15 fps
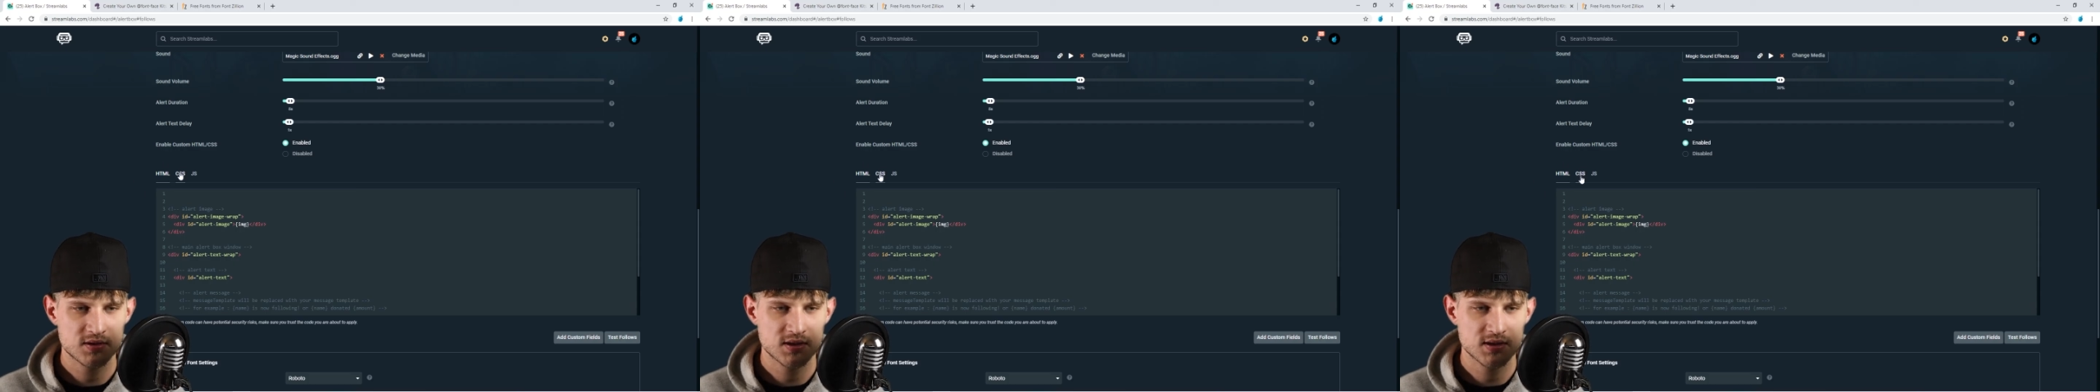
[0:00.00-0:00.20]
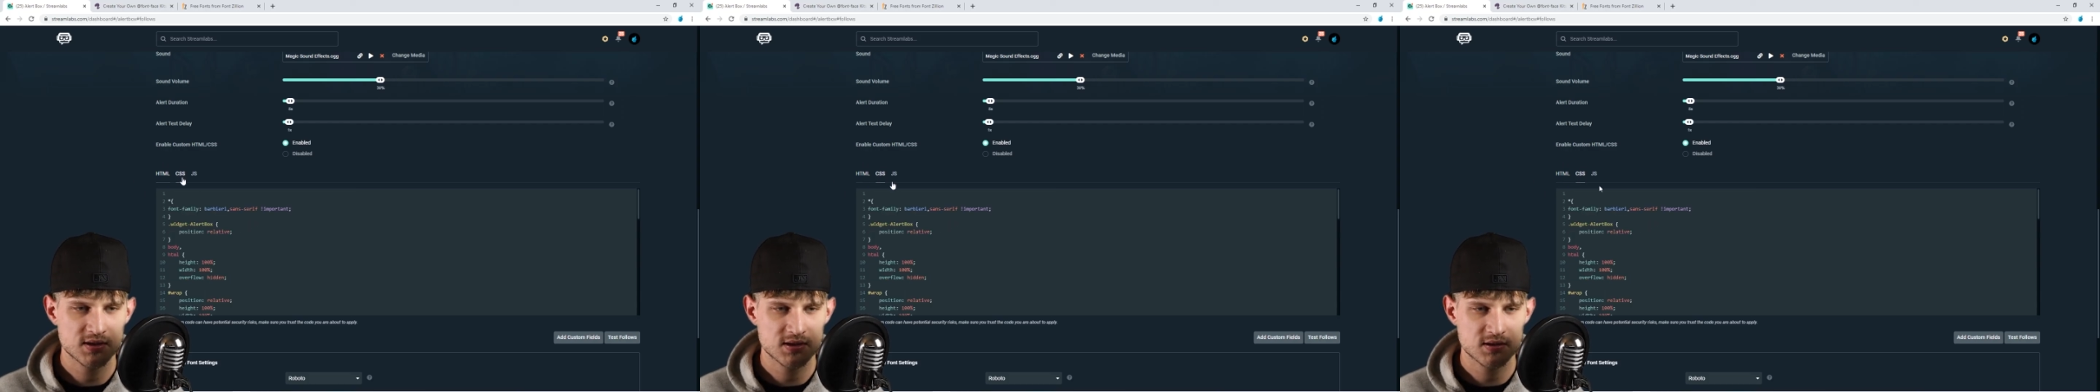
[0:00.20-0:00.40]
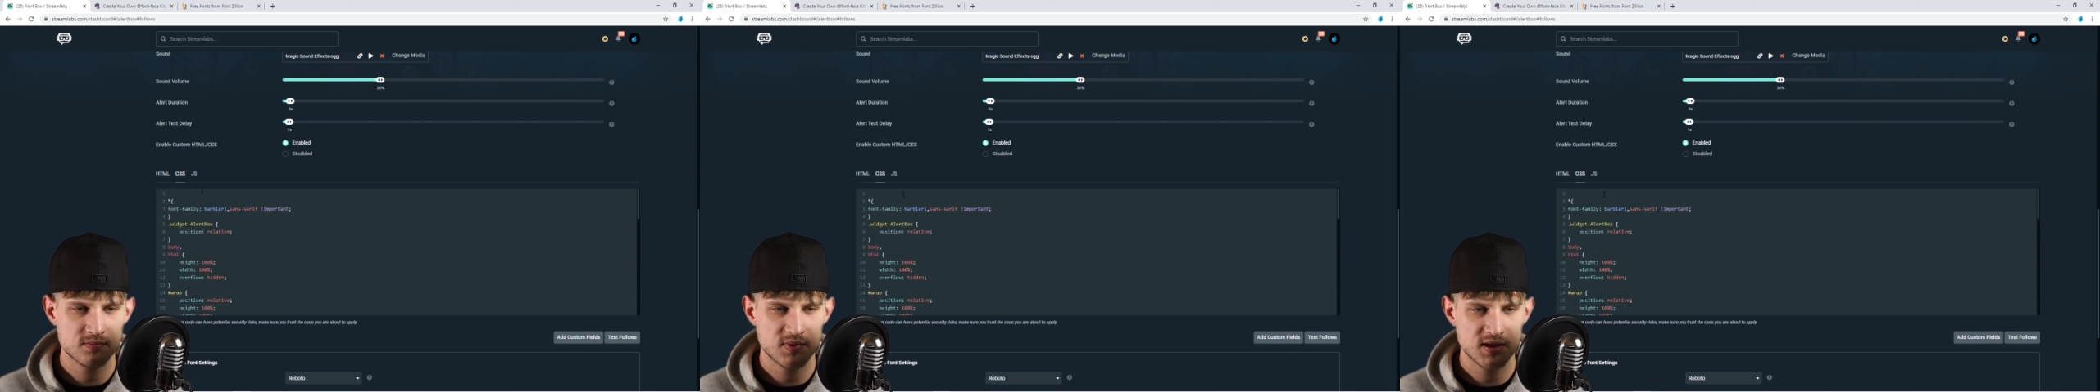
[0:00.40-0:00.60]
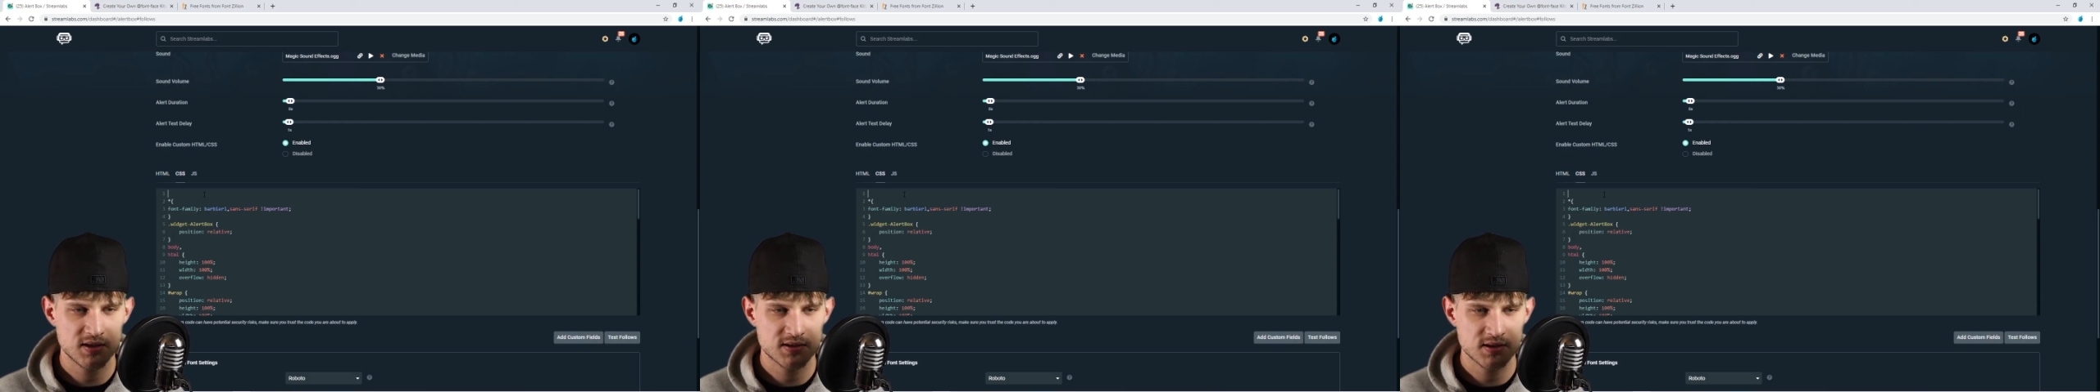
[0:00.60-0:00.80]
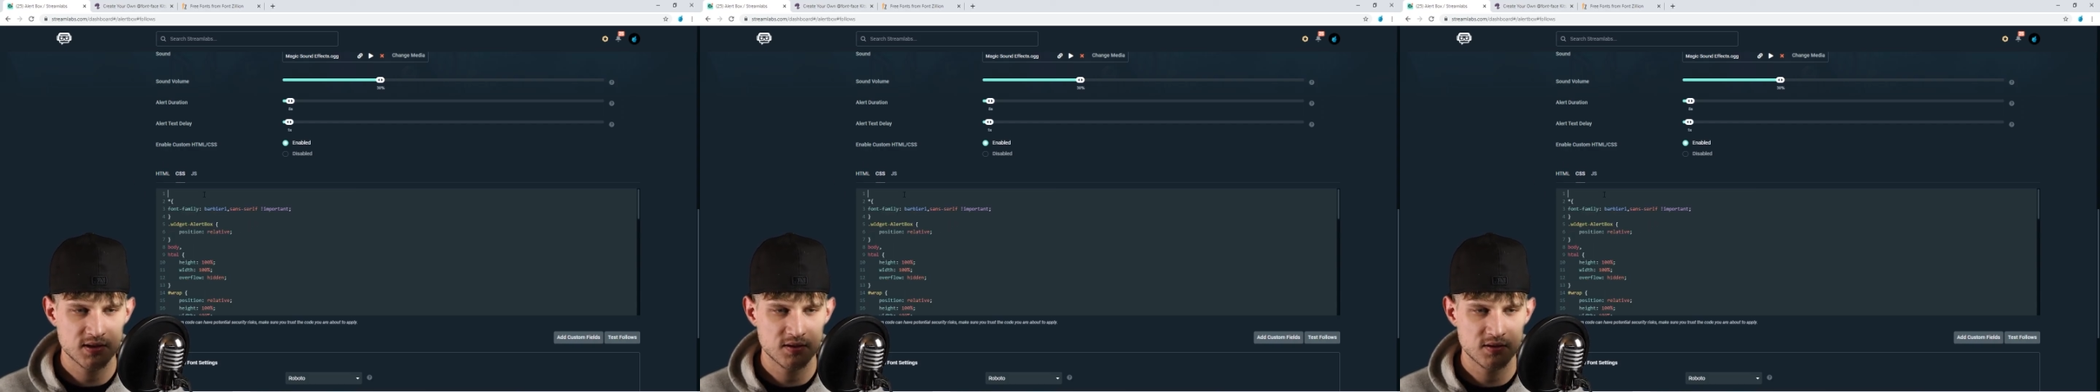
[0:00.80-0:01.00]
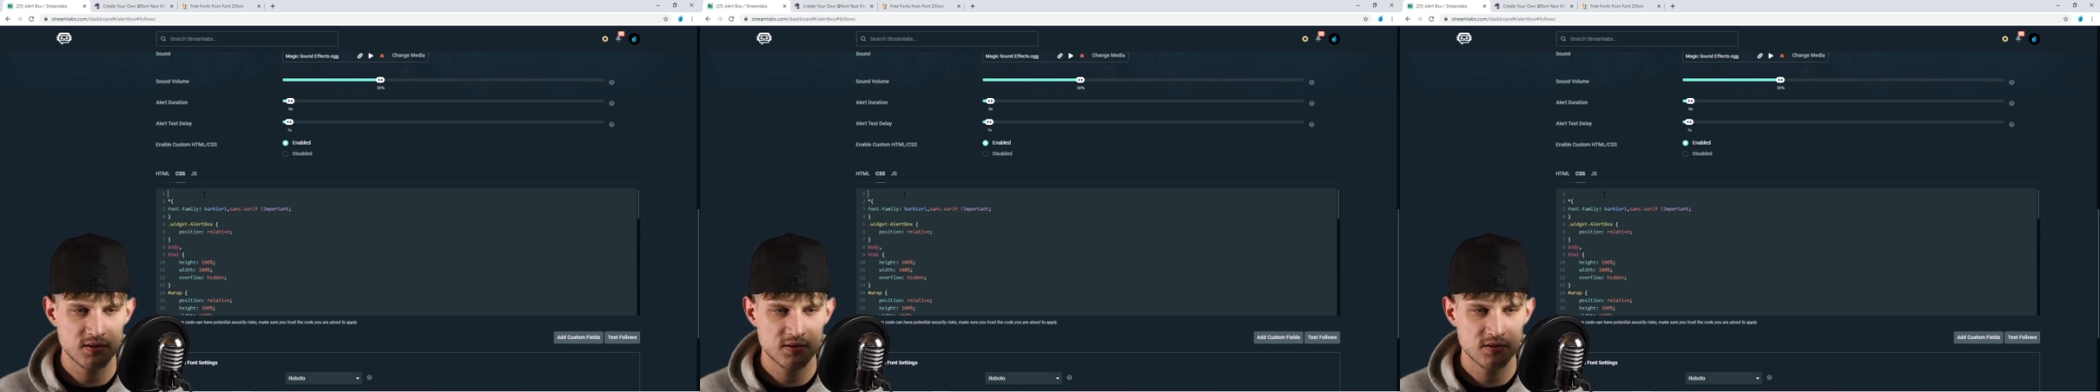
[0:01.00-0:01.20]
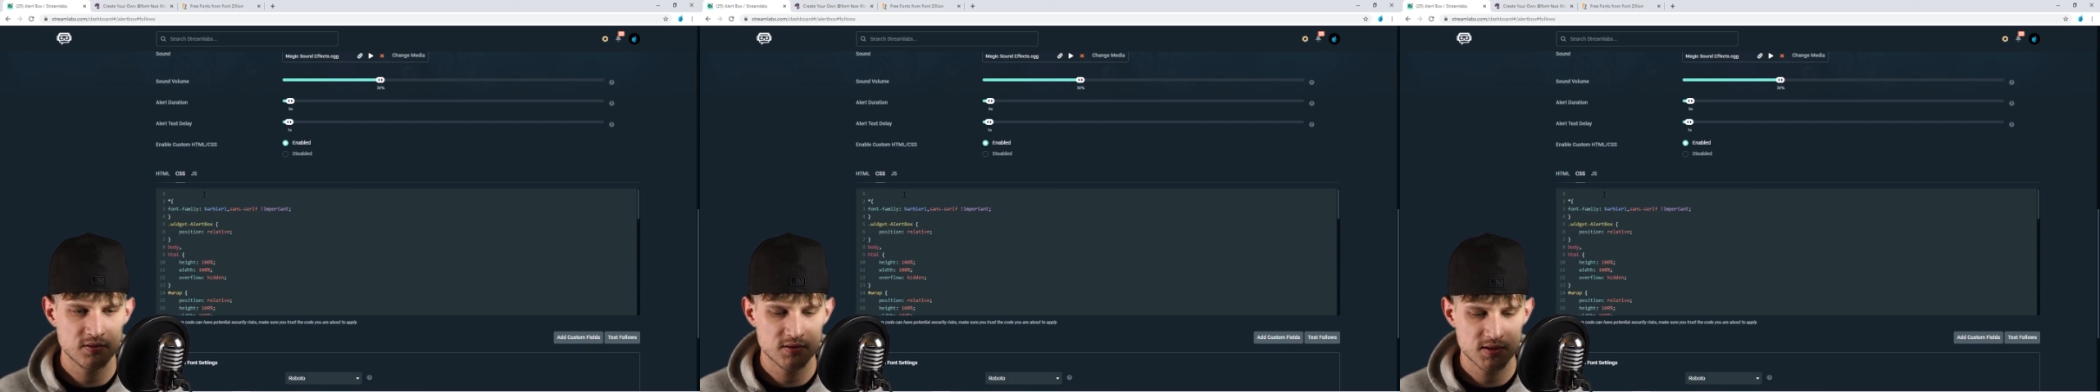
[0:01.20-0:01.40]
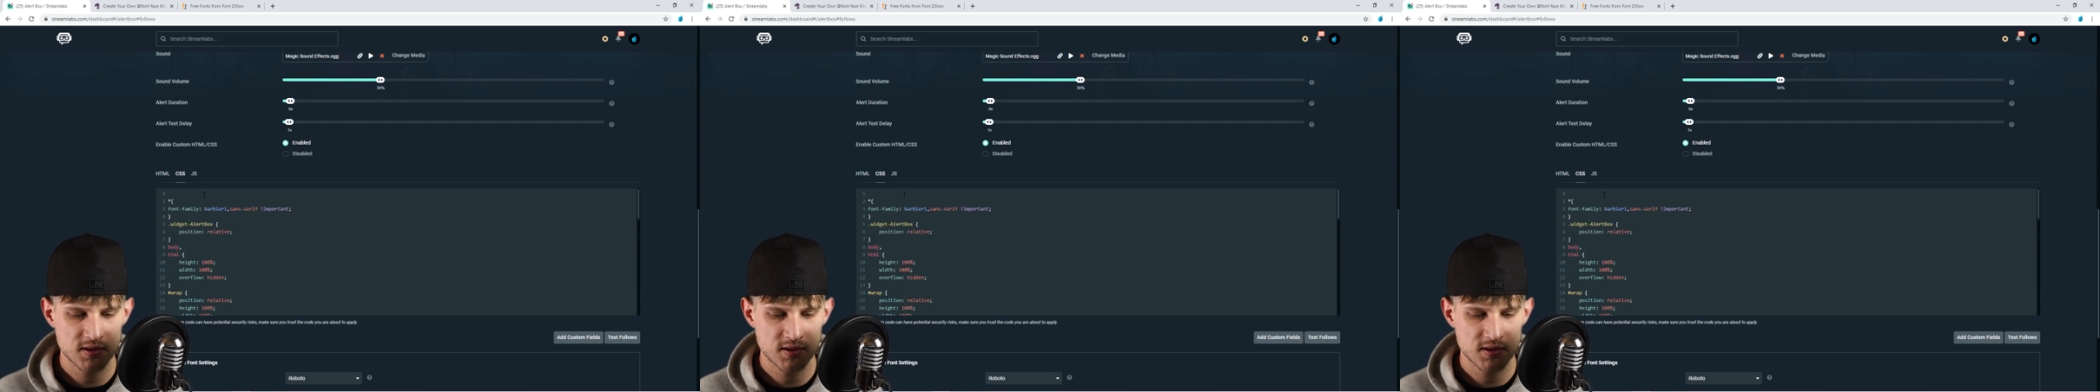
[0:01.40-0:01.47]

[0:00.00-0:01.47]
just be to use